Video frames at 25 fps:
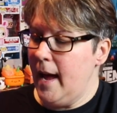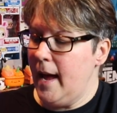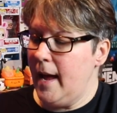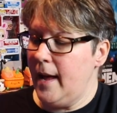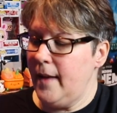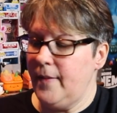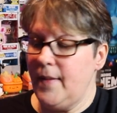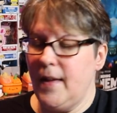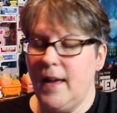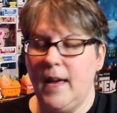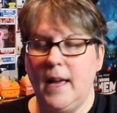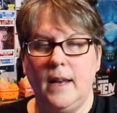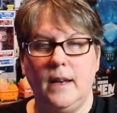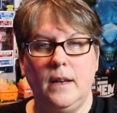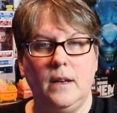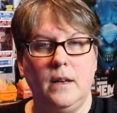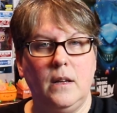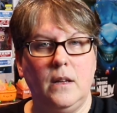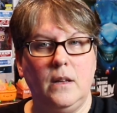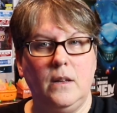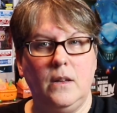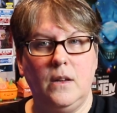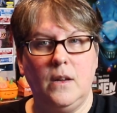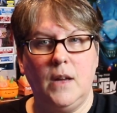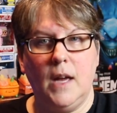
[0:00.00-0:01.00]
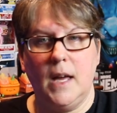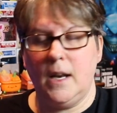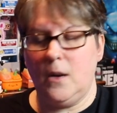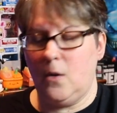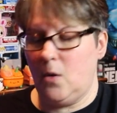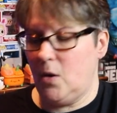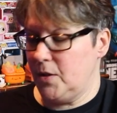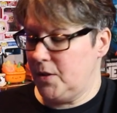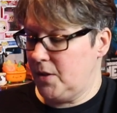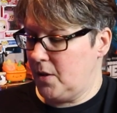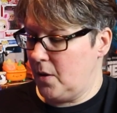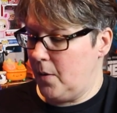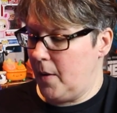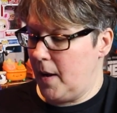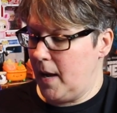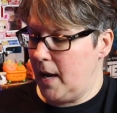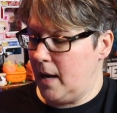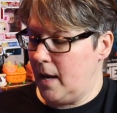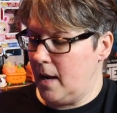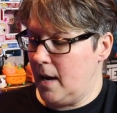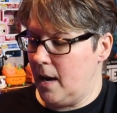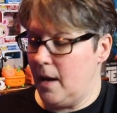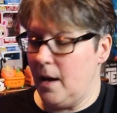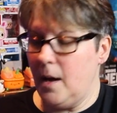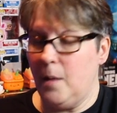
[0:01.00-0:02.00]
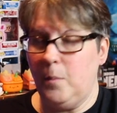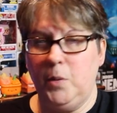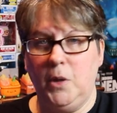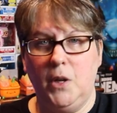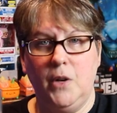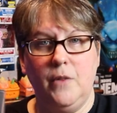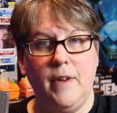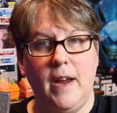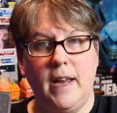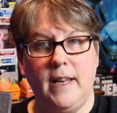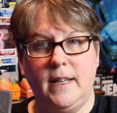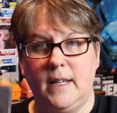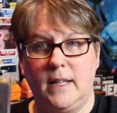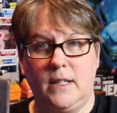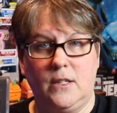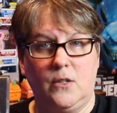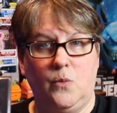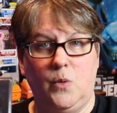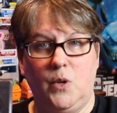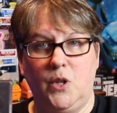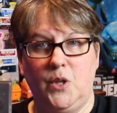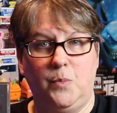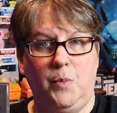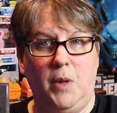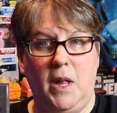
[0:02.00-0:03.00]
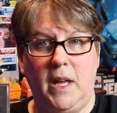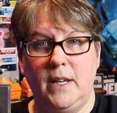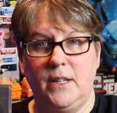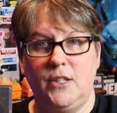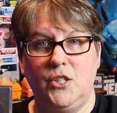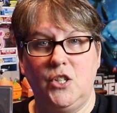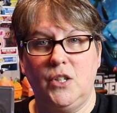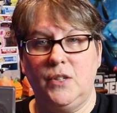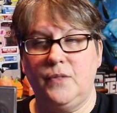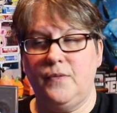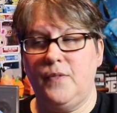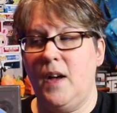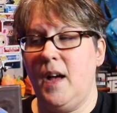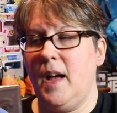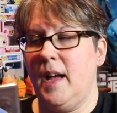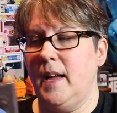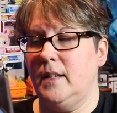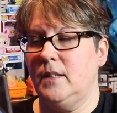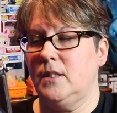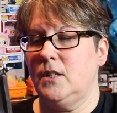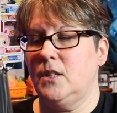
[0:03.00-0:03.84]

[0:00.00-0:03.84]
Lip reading: And then you get also a Blu-ray disc, which plays just fine.